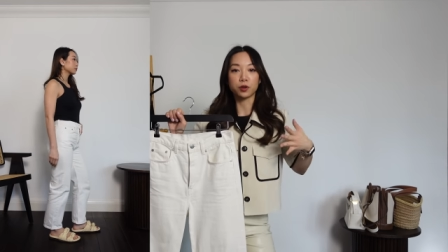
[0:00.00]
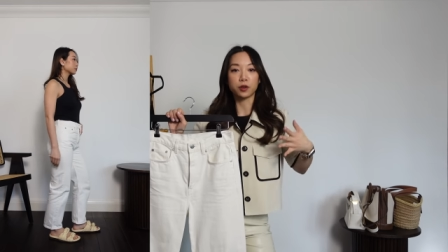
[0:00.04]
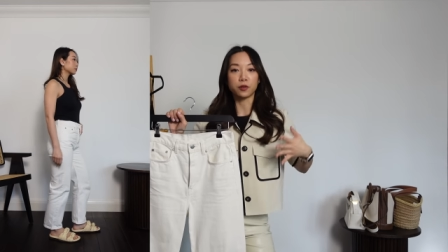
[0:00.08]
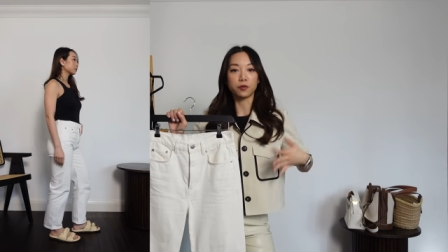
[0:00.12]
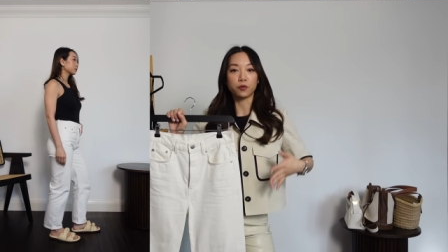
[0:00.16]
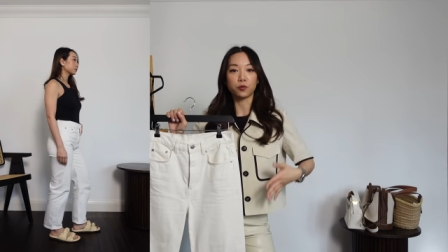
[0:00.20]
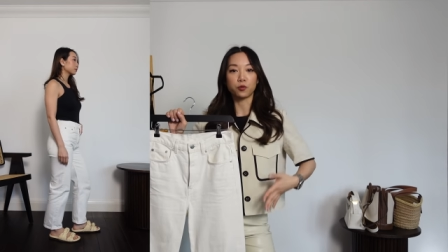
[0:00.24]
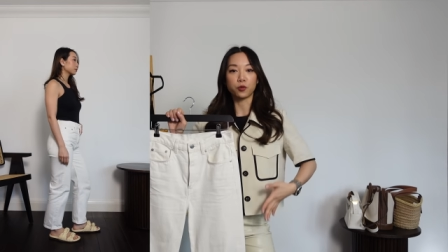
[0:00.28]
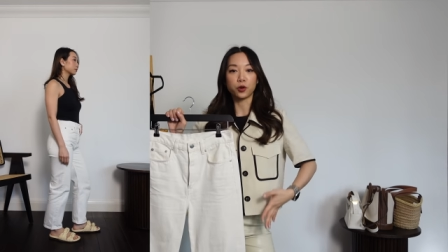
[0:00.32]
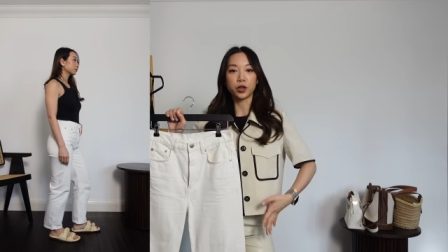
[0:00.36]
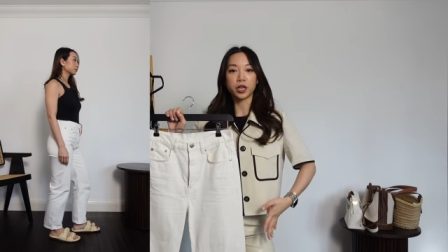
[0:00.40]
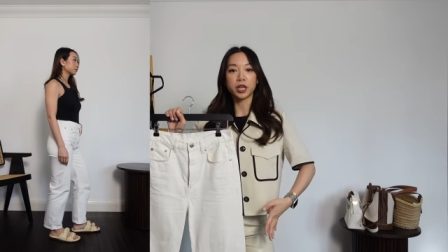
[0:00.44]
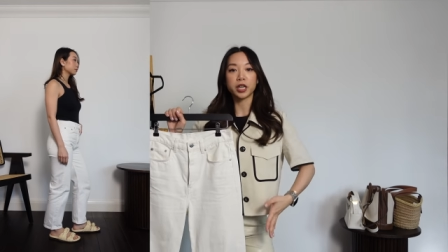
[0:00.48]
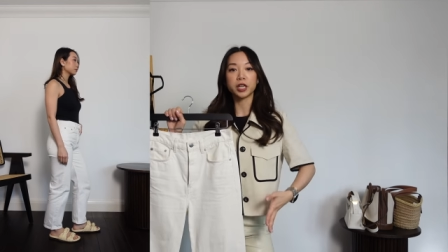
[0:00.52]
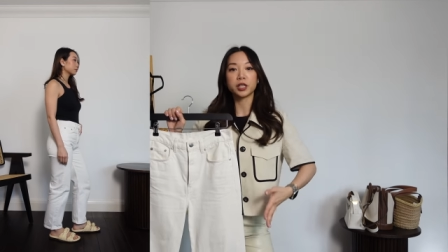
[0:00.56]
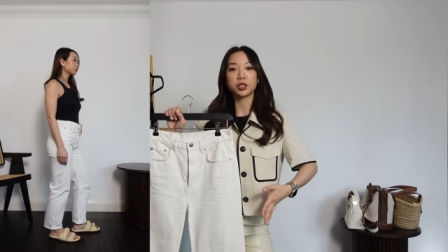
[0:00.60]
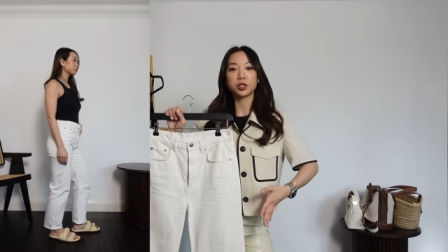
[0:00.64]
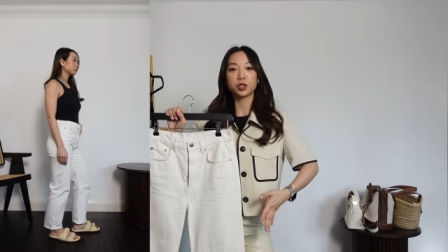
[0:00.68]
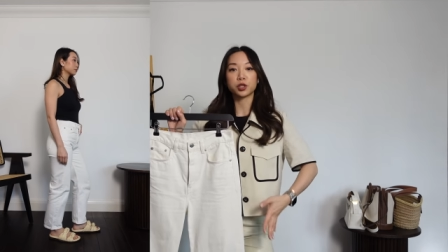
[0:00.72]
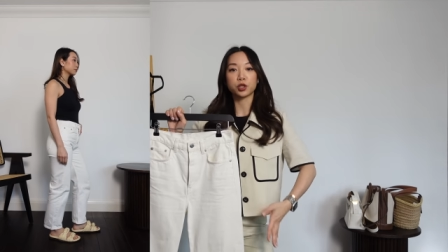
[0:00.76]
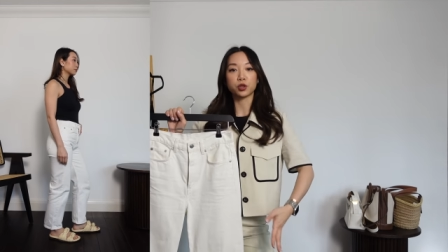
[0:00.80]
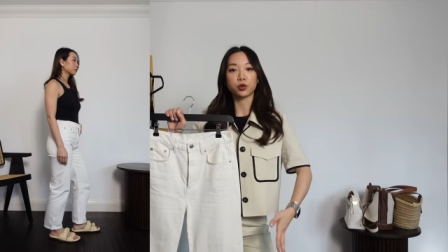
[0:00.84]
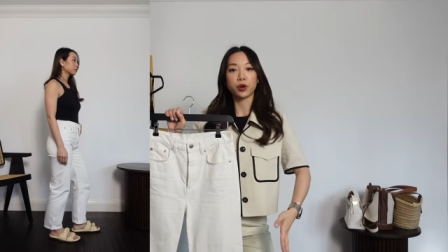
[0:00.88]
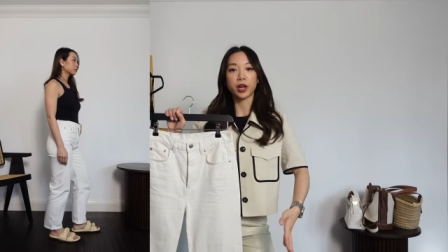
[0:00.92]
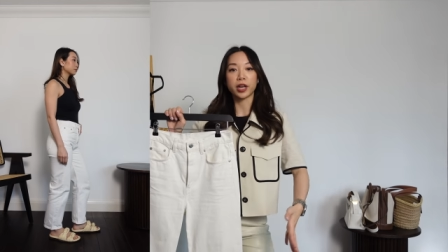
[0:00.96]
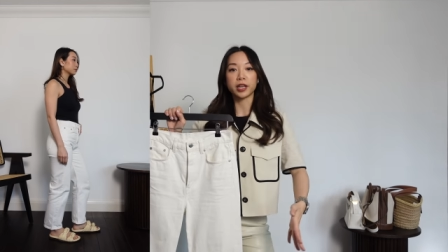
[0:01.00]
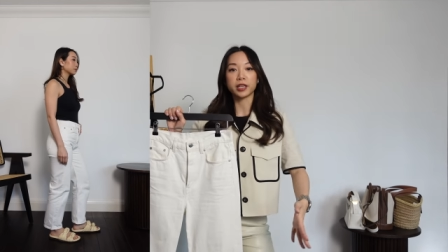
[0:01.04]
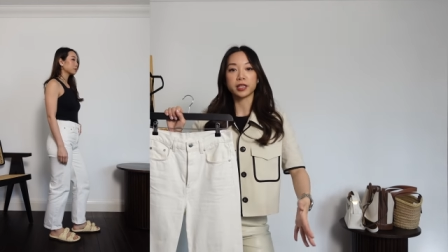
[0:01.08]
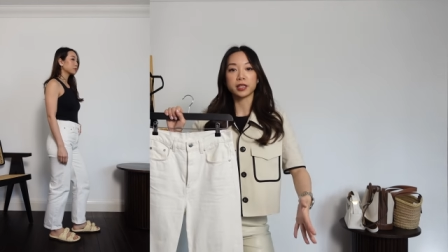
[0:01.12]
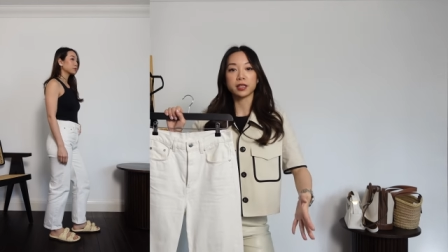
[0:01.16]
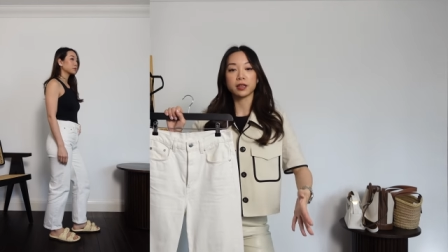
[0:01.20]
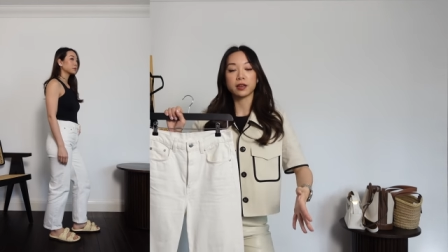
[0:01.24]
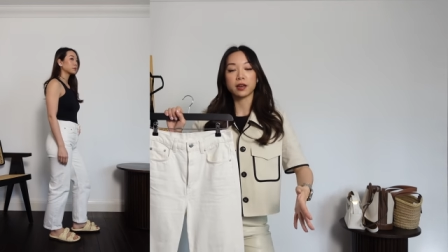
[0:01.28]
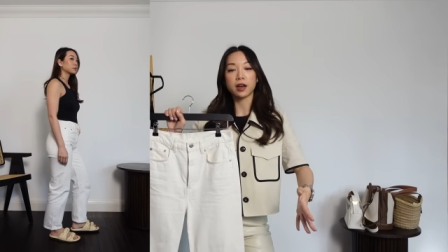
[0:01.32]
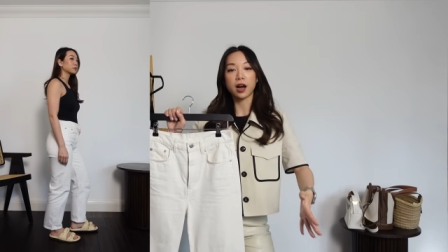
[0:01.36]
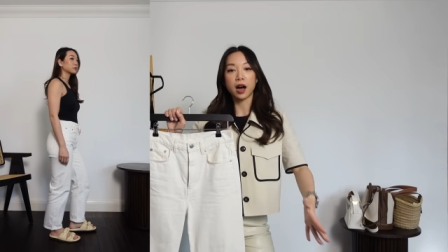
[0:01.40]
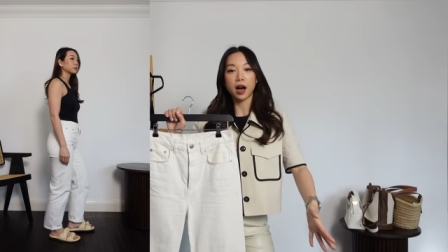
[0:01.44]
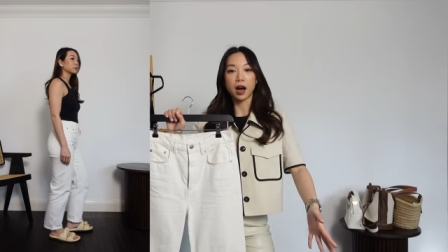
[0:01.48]
of really straight
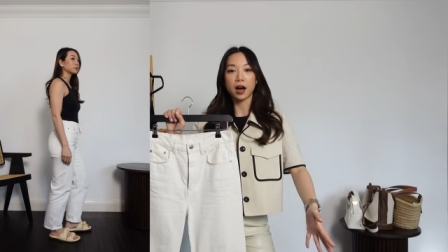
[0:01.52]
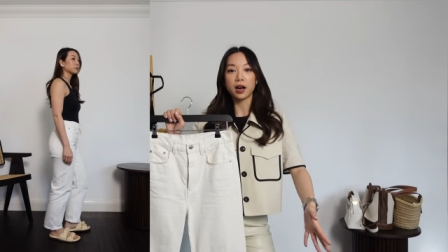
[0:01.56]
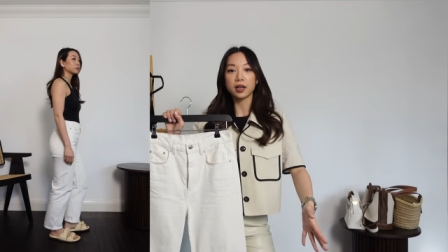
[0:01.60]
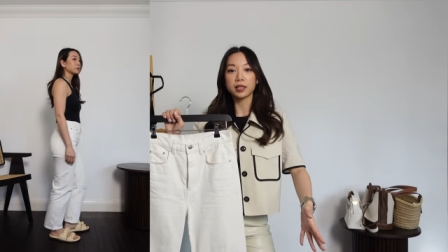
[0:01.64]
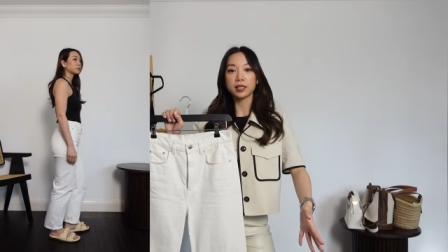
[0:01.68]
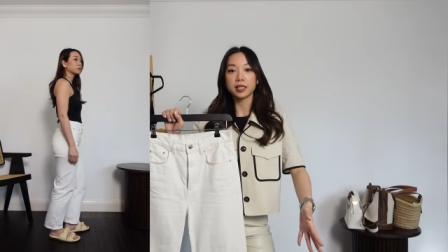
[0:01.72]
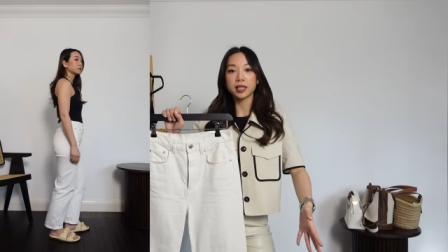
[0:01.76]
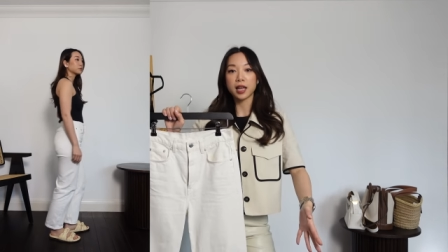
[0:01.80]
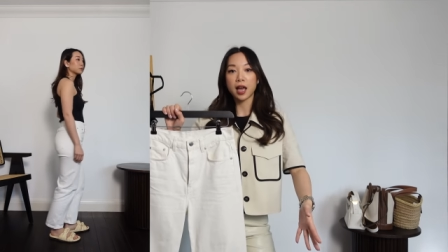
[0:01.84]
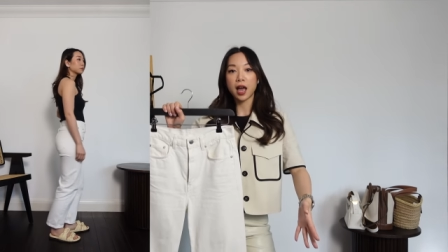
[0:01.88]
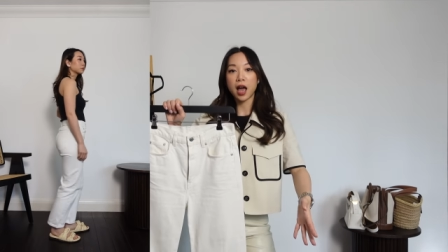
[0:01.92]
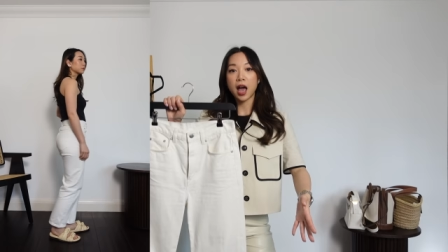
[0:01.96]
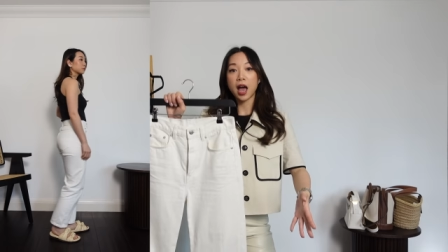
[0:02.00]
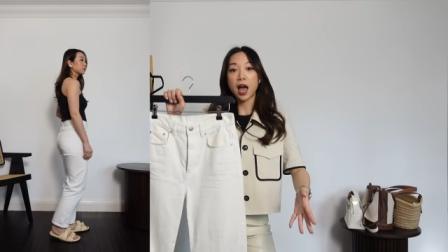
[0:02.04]
cut